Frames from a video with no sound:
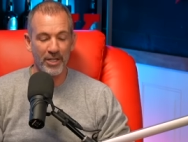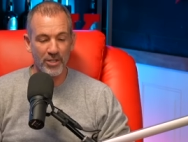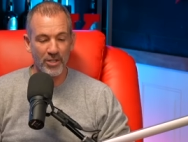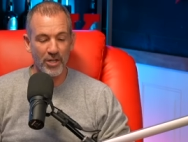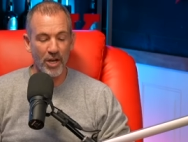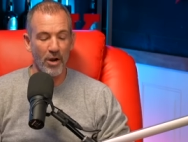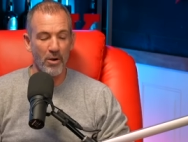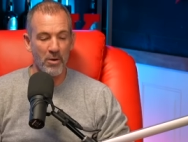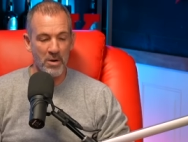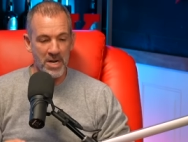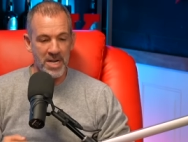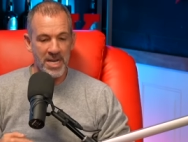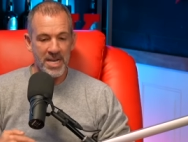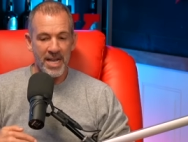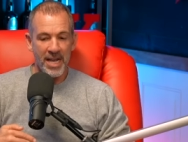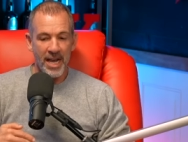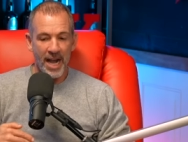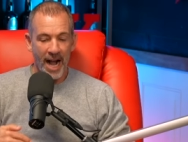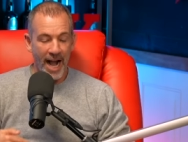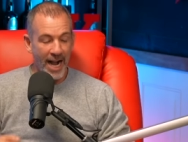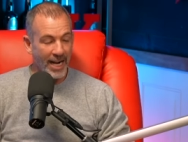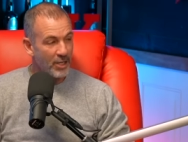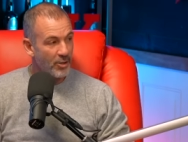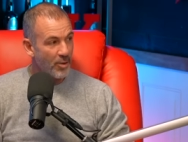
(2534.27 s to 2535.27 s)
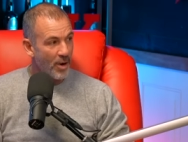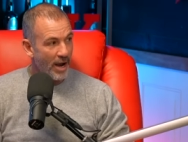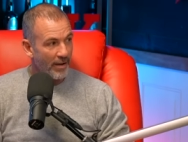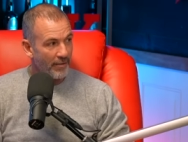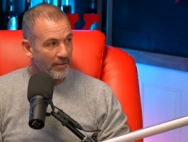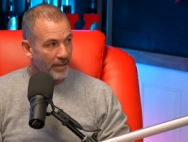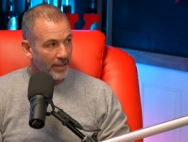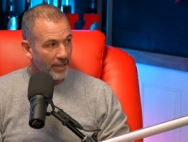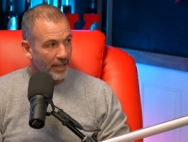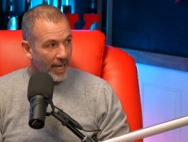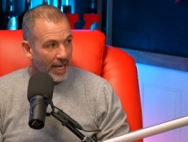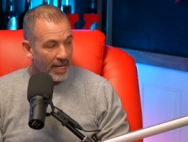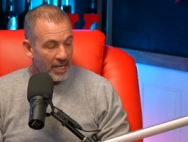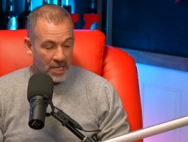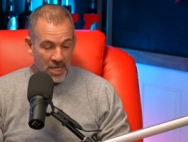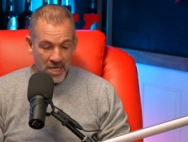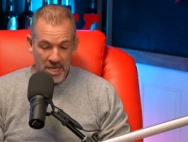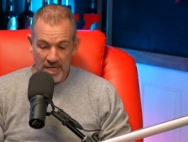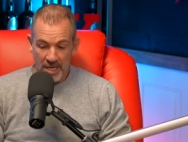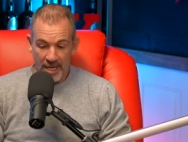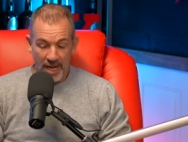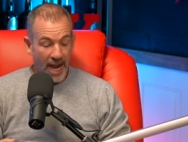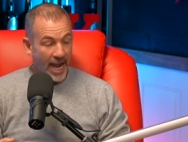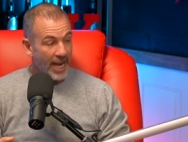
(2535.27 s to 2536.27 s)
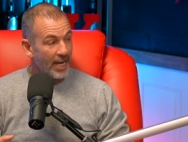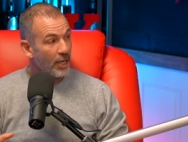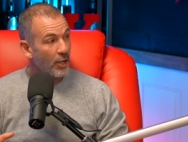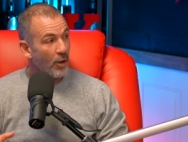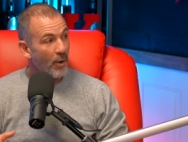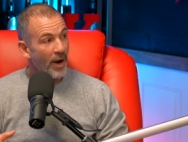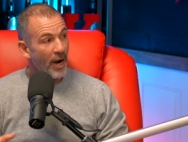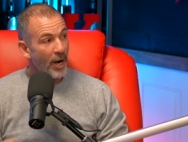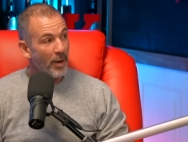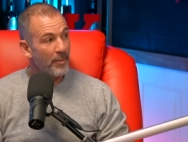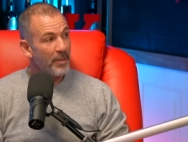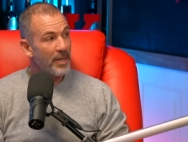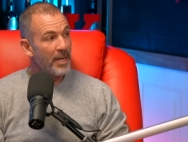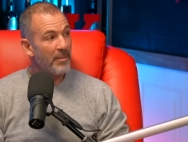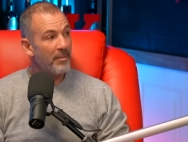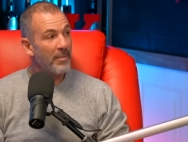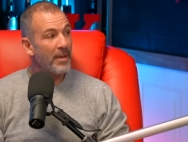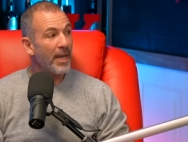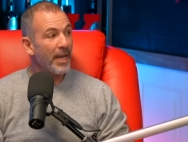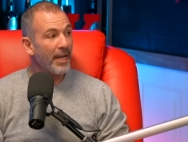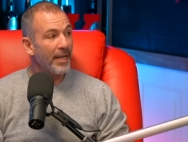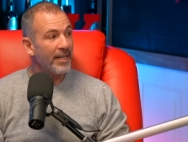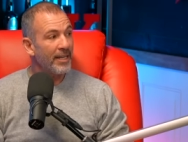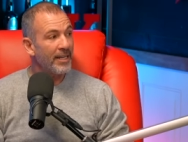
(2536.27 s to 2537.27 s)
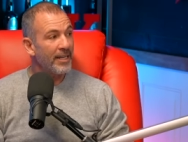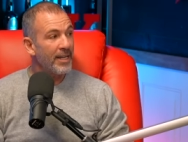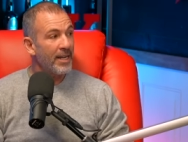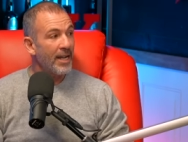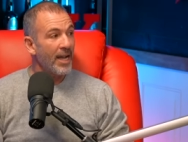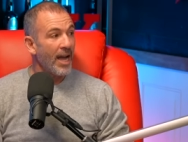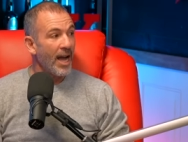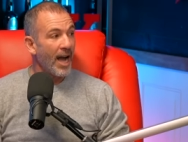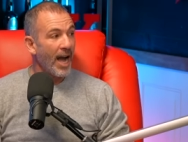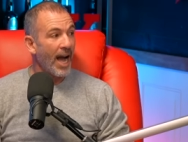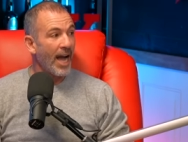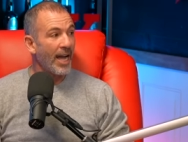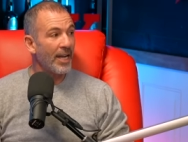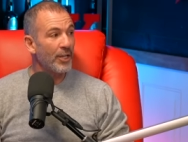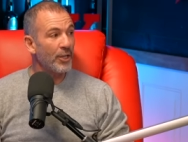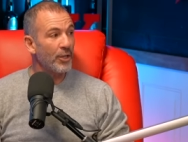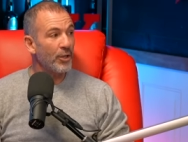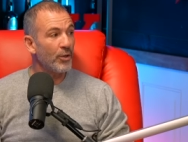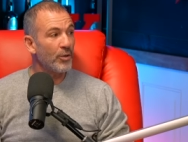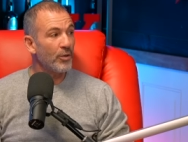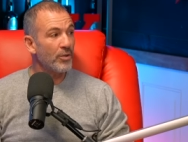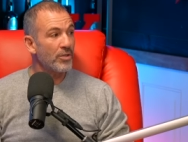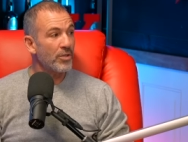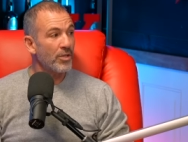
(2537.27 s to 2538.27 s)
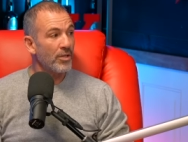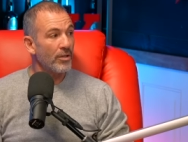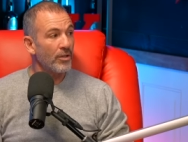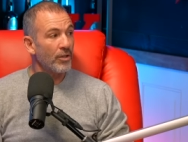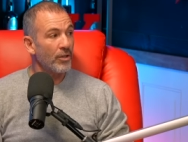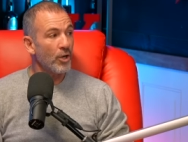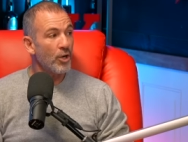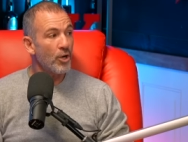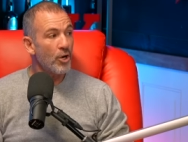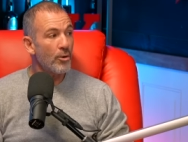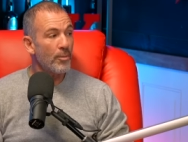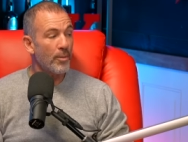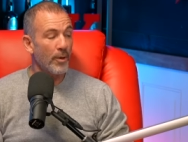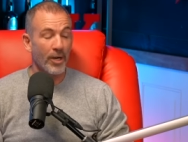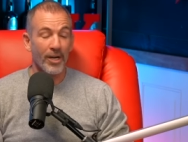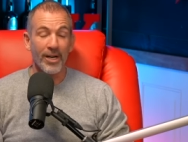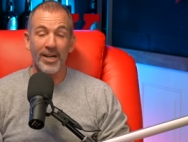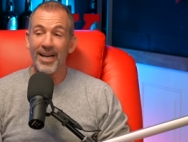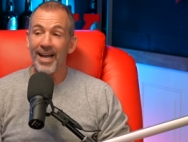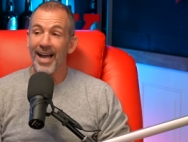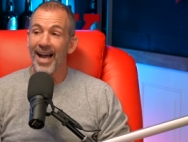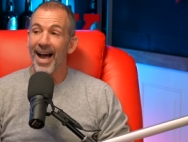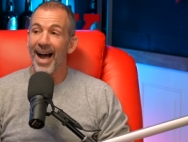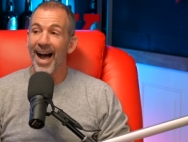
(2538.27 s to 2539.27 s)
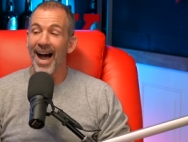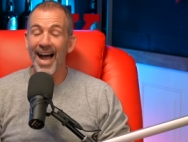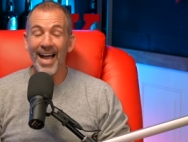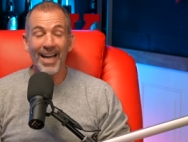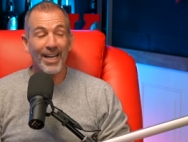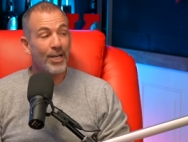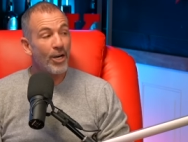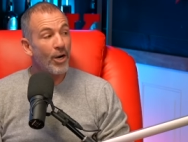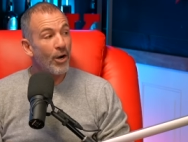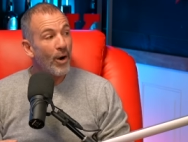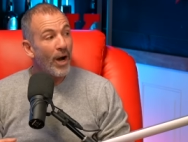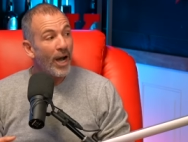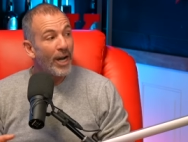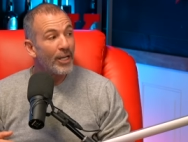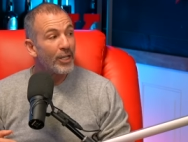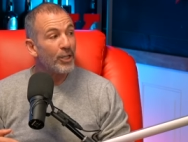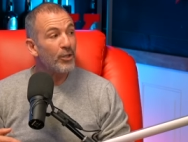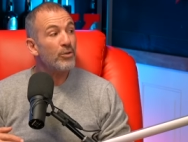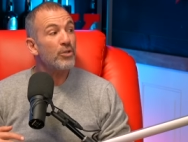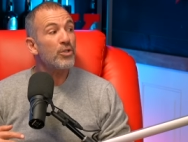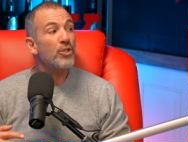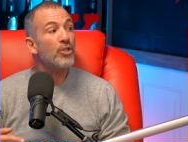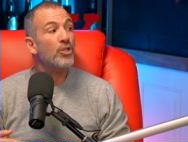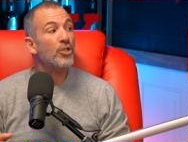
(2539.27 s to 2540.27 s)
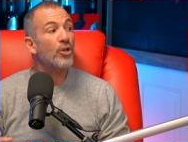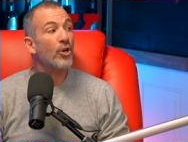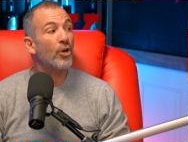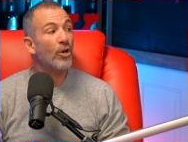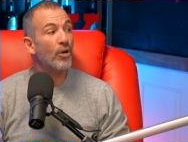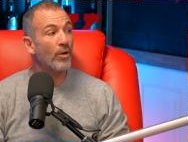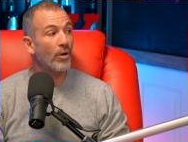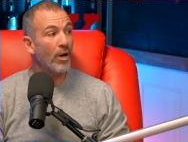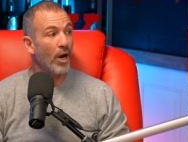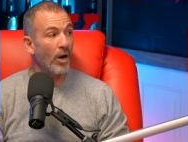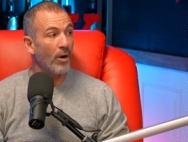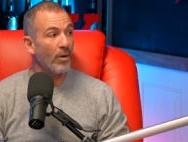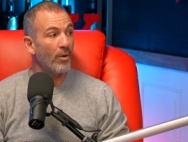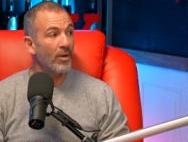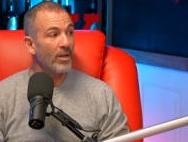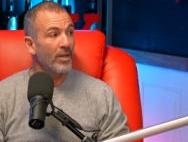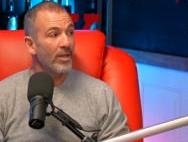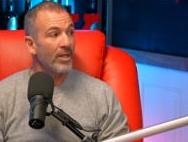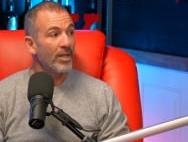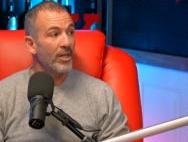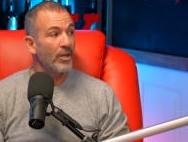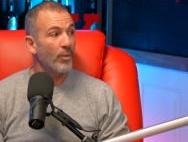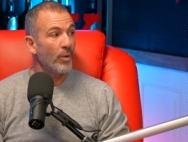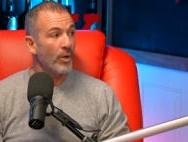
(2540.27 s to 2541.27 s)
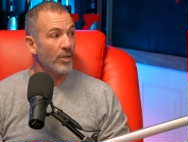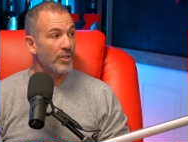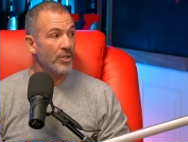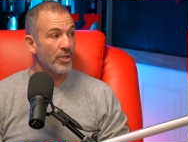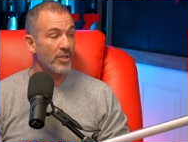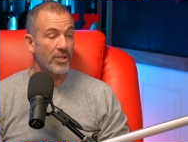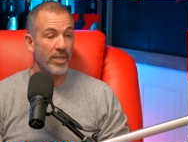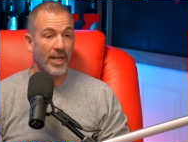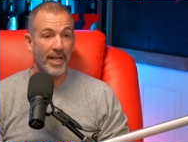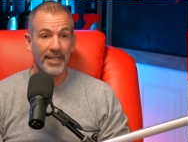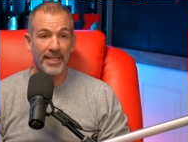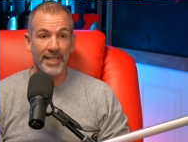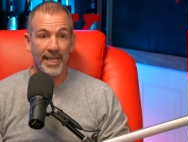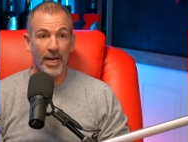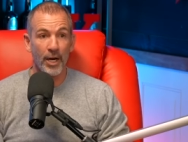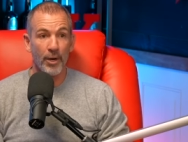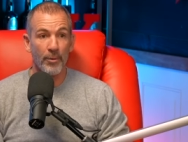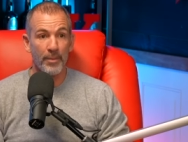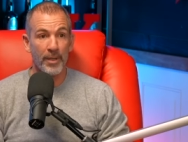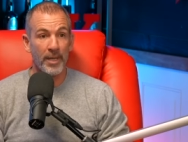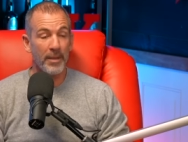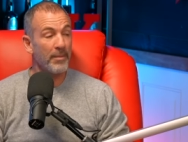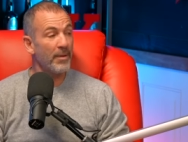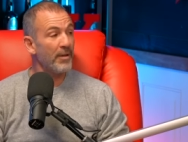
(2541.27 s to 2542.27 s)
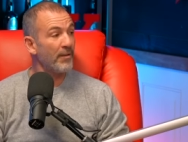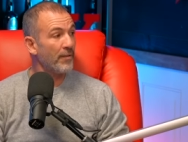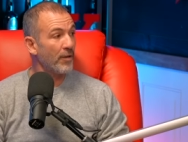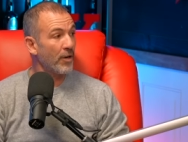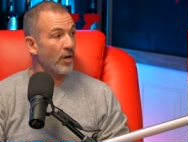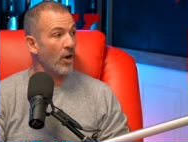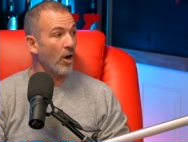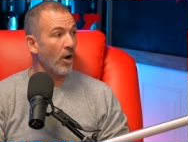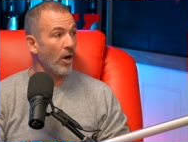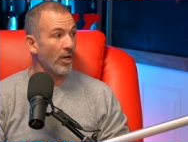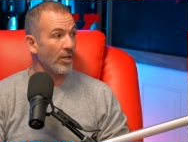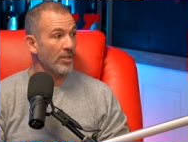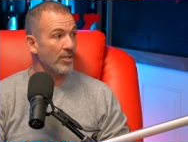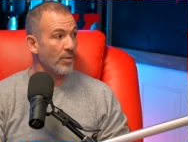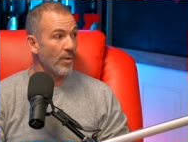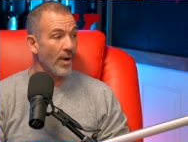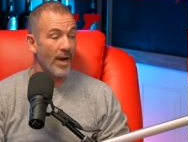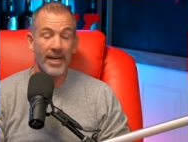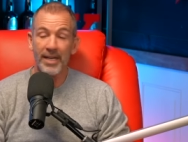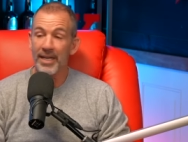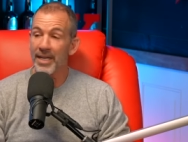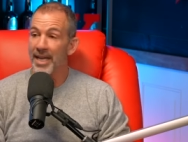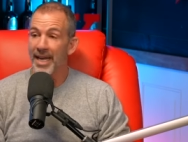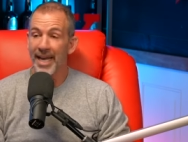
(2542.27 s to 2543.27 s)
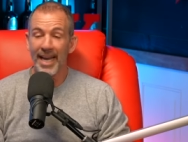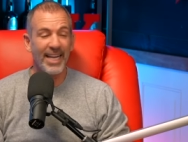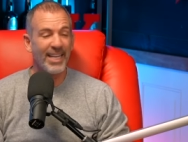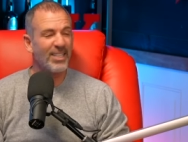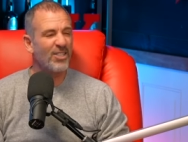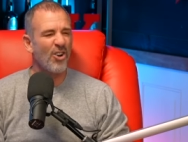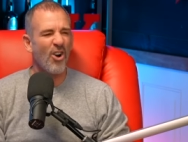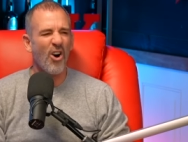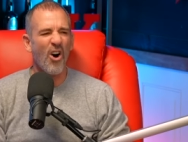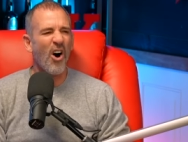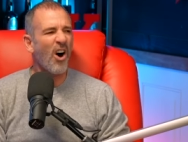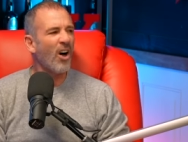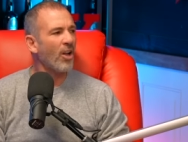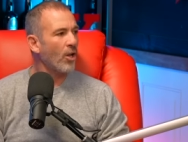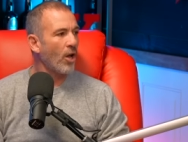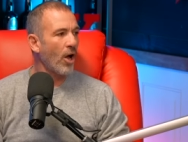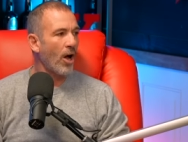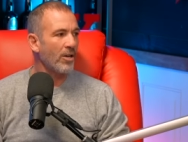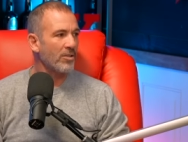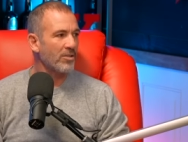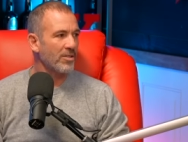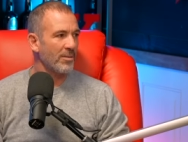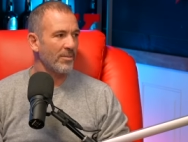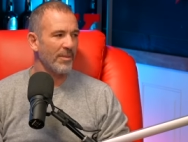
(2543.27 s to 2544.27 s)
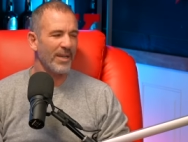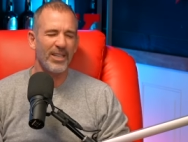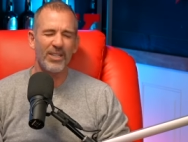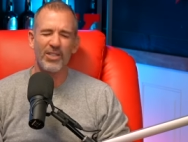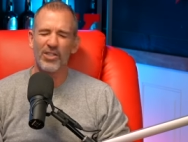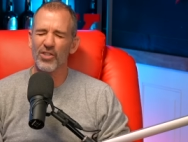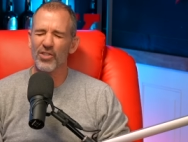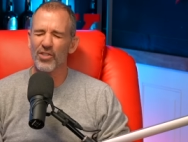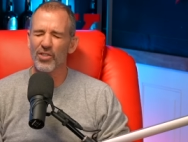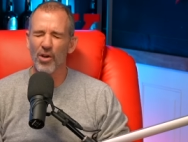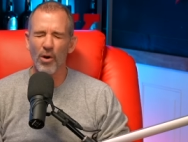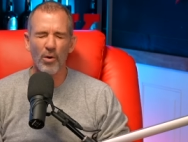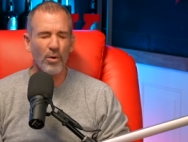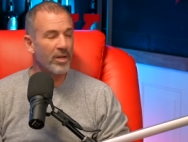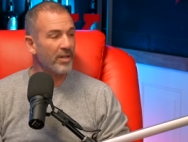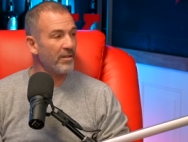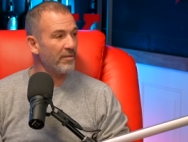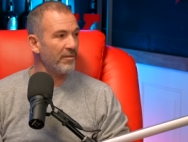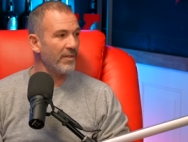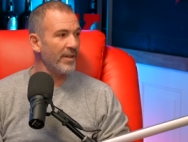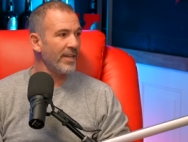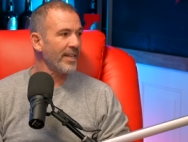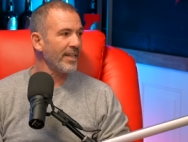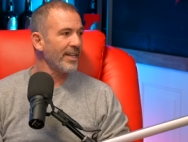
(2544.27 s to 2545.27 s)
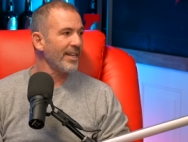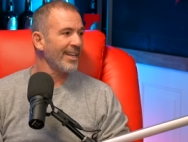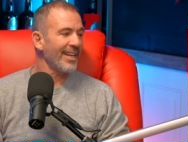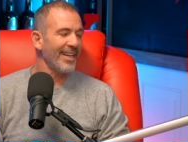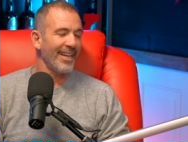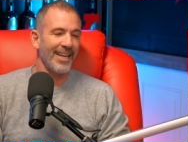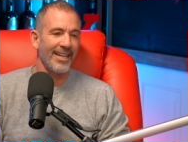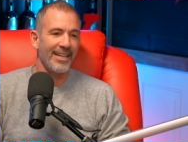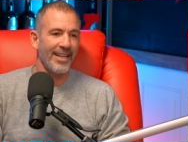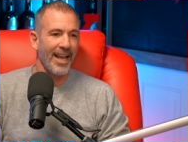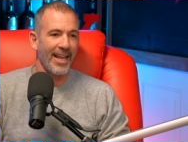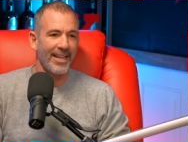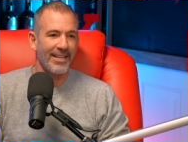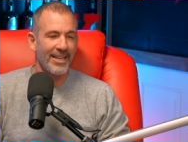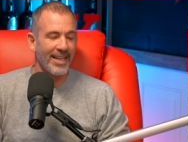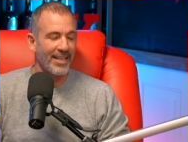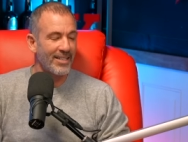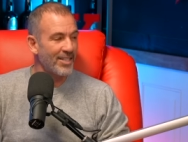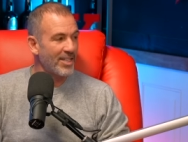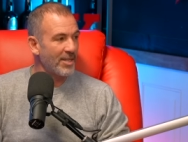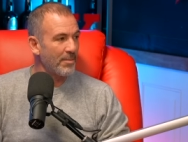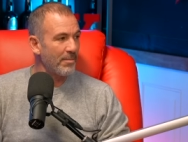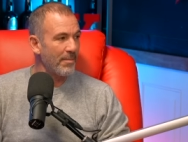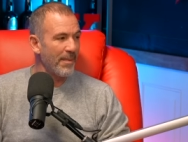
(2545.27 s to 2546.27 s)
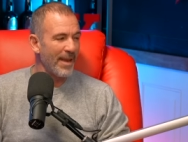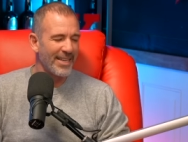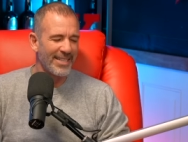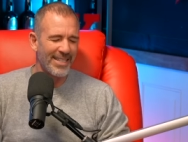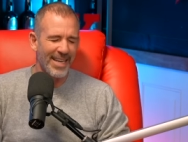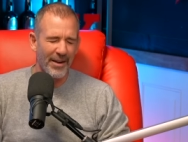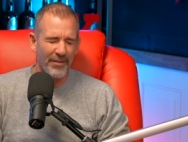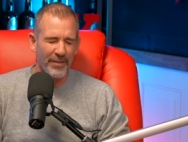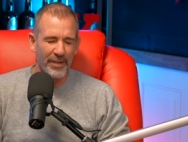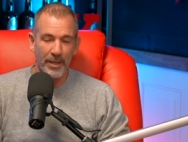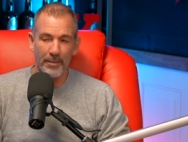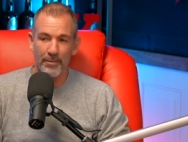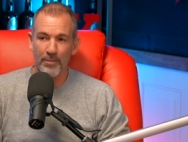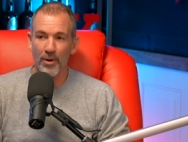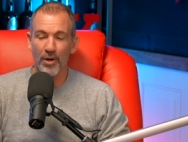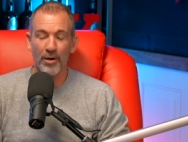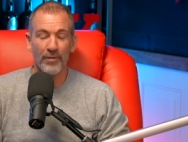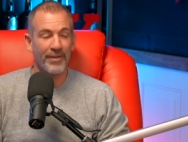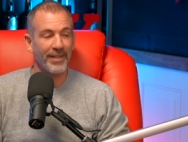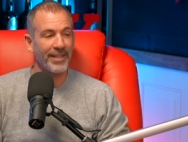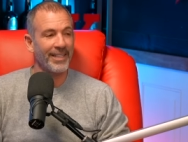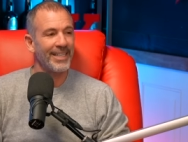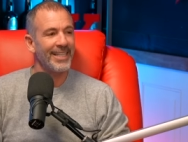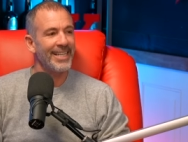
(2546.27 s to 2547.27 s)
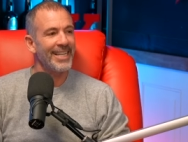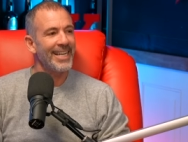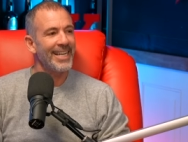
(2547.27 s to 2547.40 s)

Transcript: So I travel a lot. Yeah. I go Airbnb. Mm. I use Uber. I go. I use Turo which is like the Airbnb for cars, yeah. right? It's all awesome. It's so convenient. It, it, it, makes everything perfect.